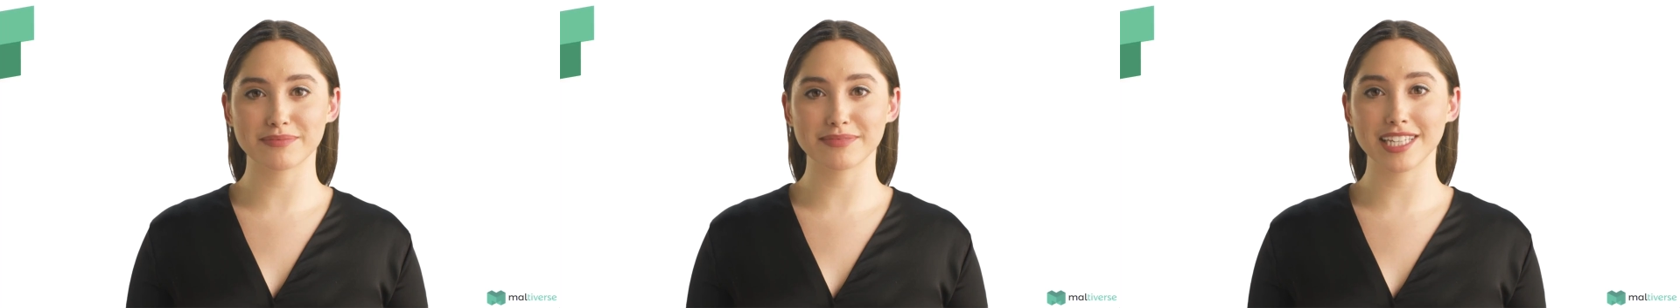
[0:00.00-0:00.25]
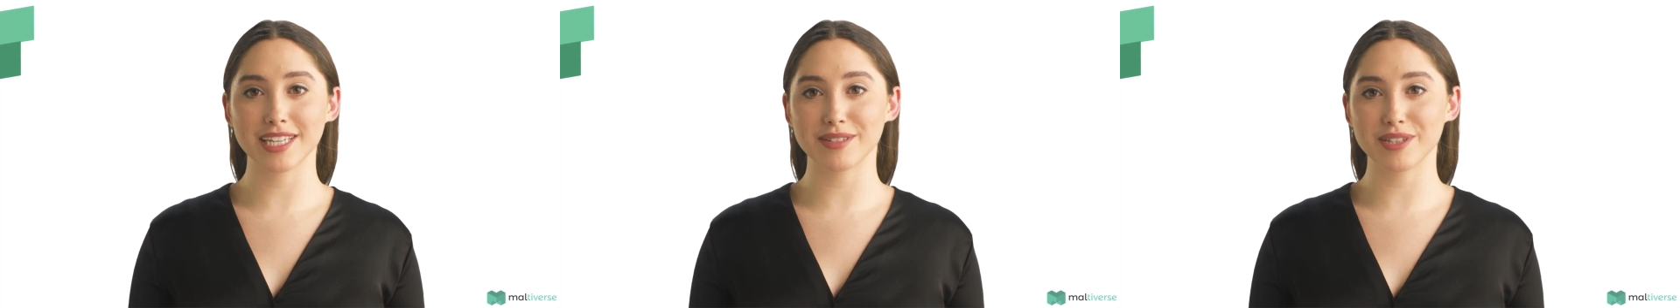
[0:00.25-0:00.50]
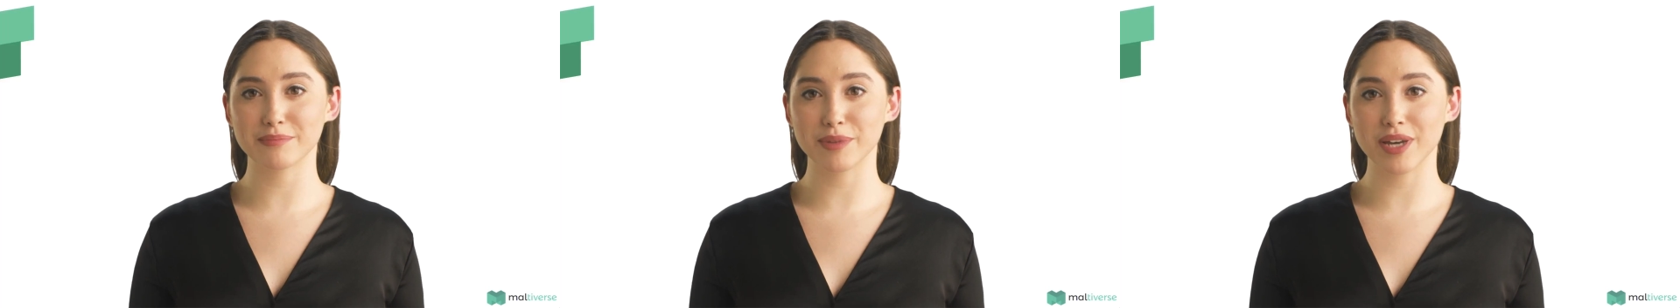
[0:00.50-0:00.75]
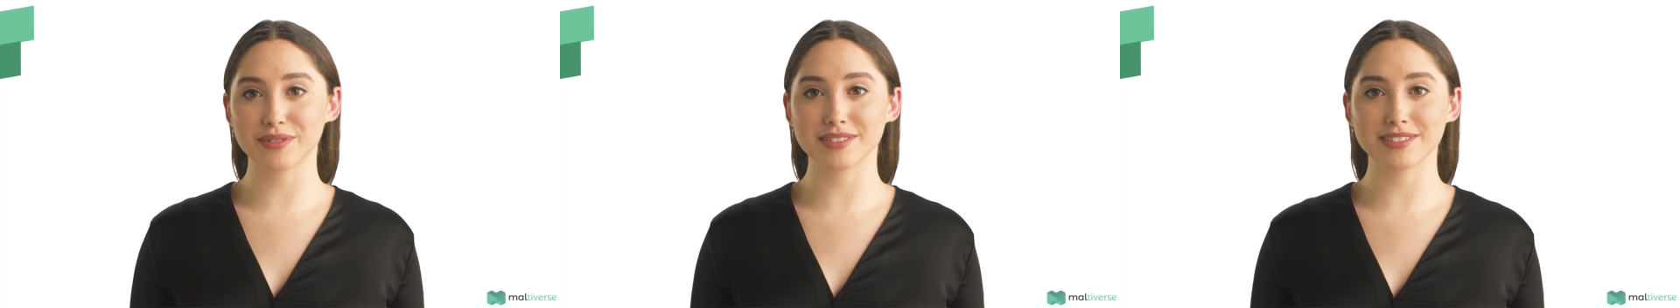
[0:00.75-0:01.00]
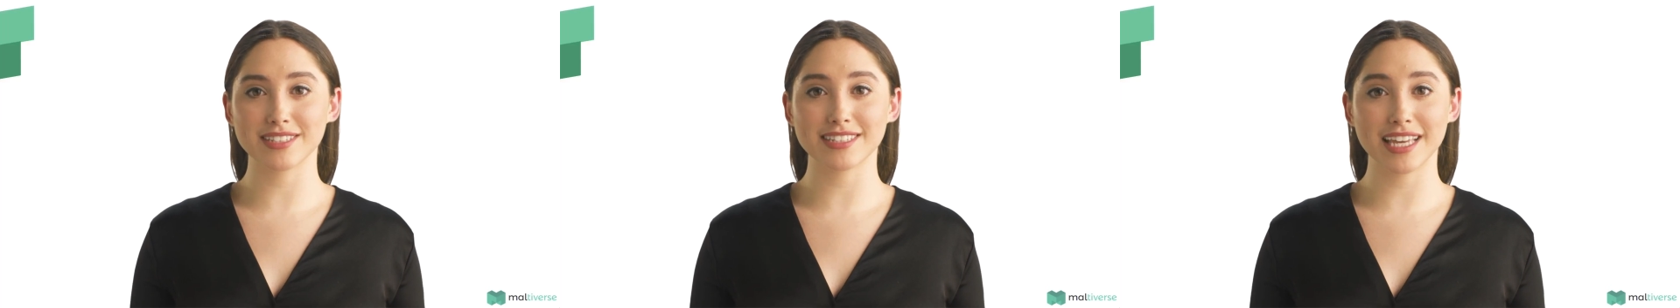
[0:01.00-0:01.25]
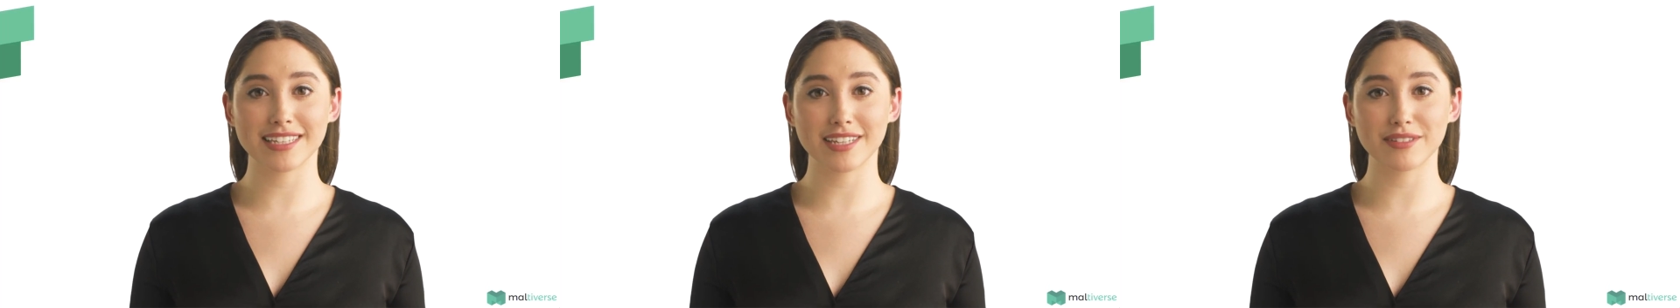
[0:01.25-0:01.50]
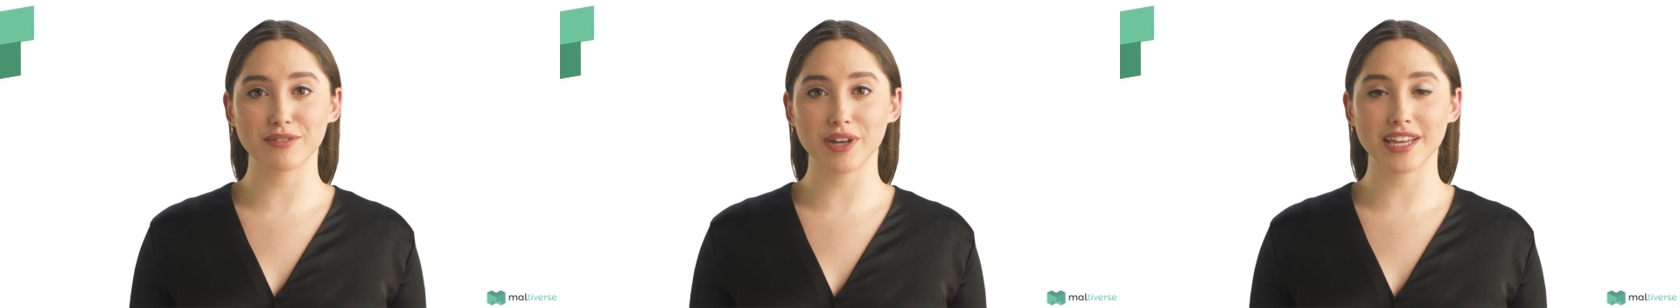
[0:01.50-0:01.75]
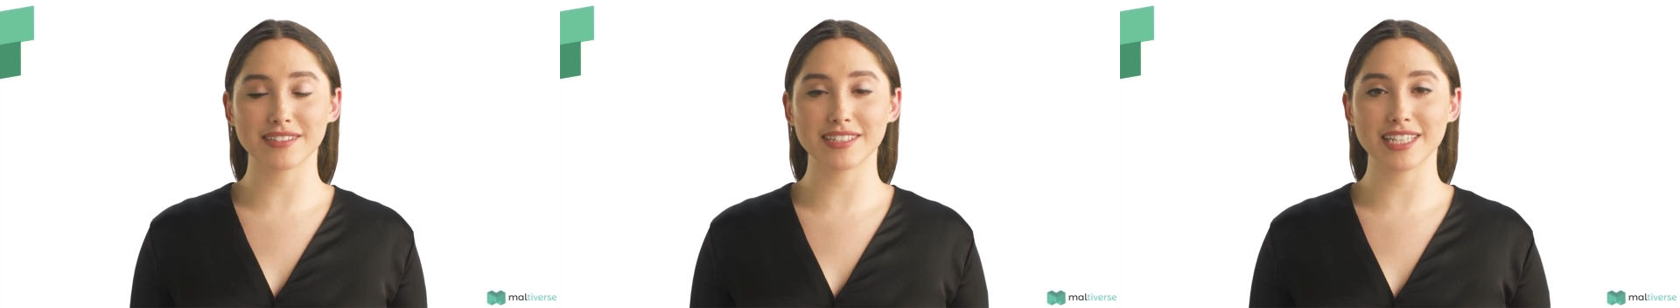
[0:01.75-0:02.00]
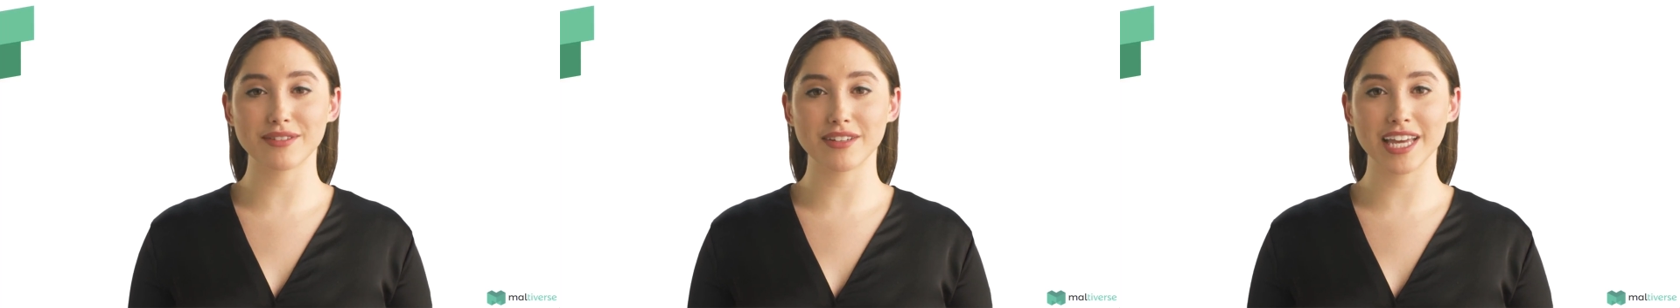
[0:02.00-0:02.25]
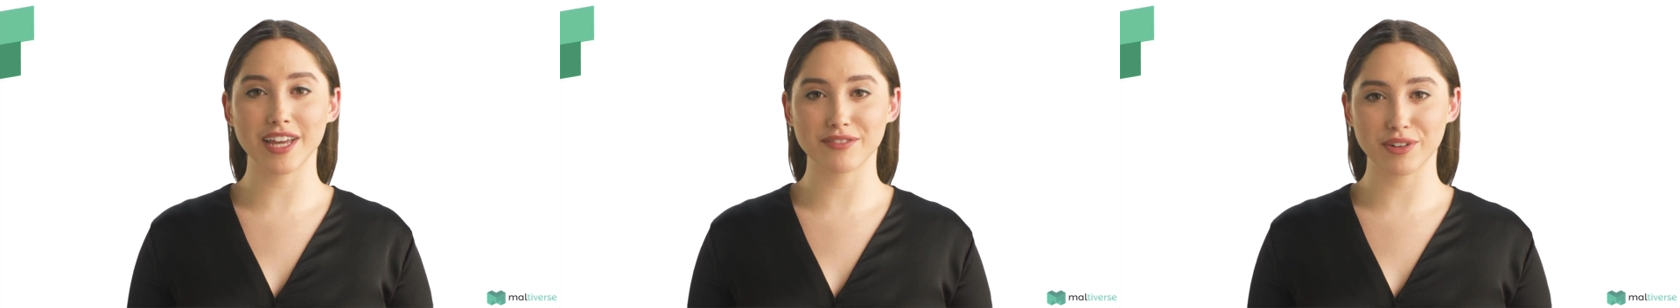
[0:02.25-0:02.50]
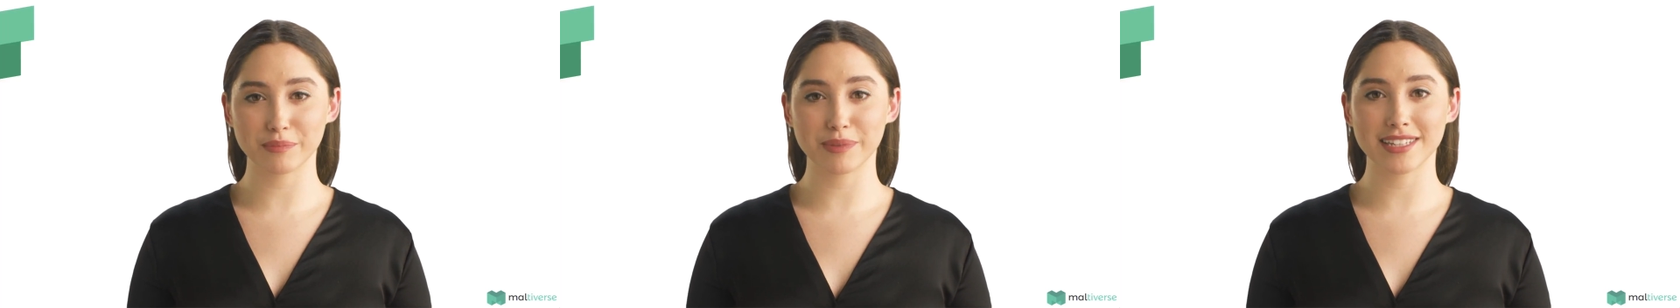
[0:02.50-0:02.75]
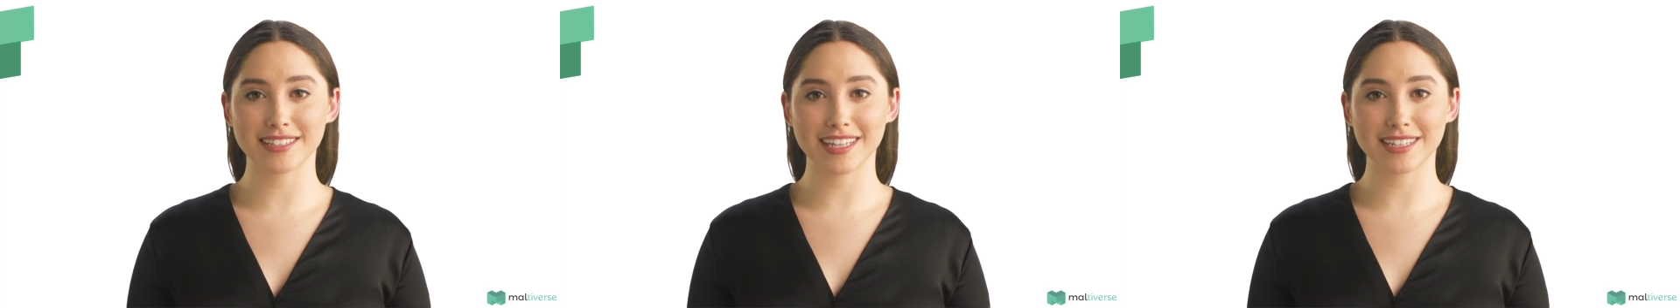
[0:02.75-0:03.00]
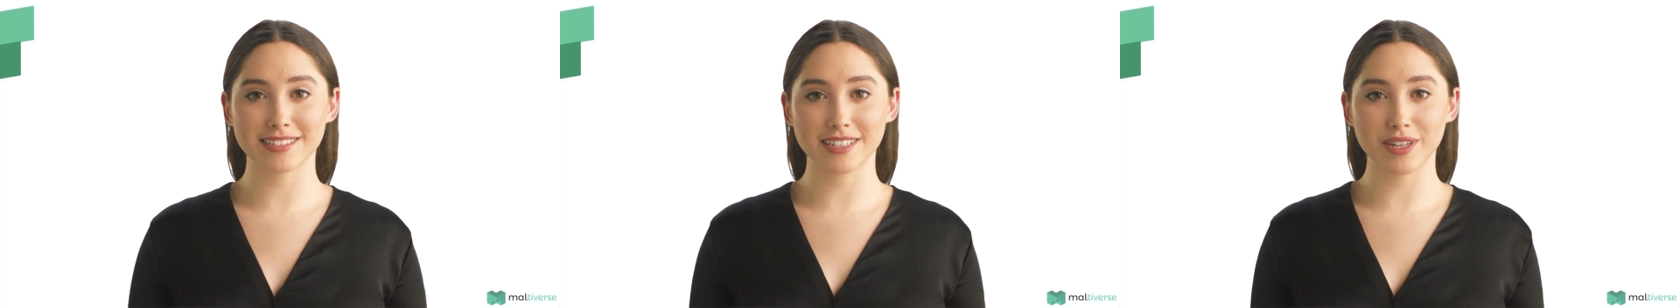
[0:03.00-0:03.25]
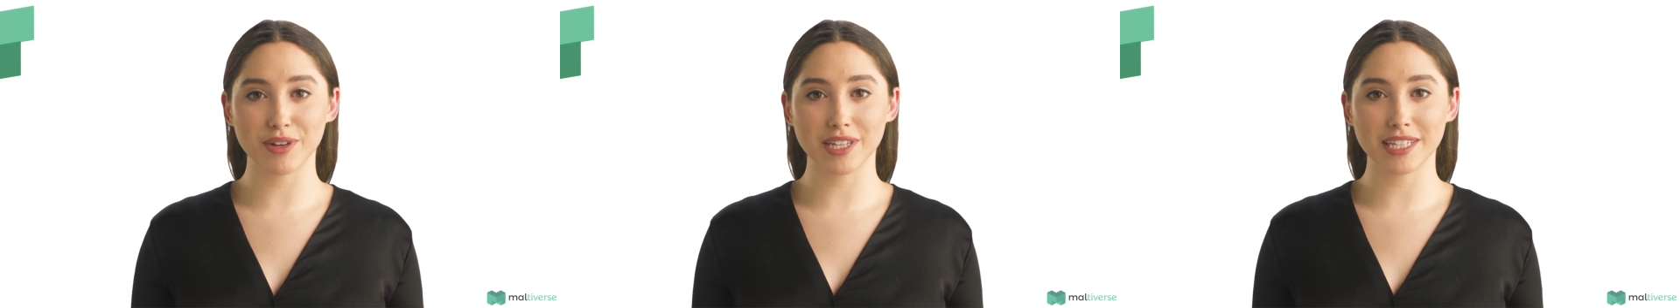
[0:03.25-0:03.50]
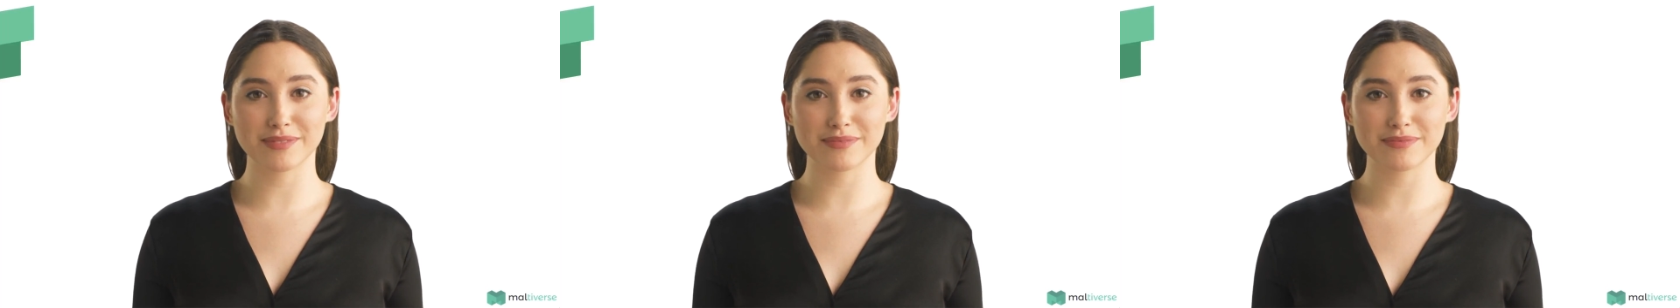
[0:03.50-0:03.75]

Do you have problems detecting threats even after investing in security.